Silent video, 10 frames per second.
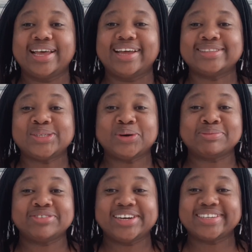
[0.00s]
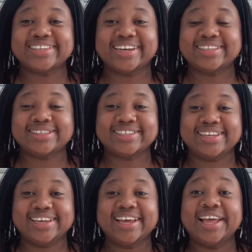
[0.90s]
And so I'm very excited
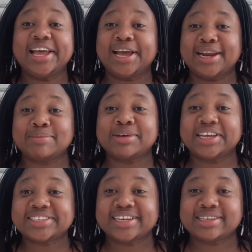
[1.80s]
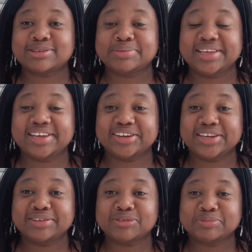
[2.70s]
today, and I'm excited to be here
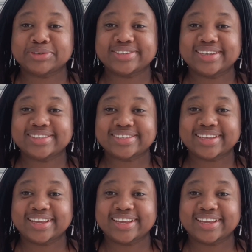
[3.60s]
again to present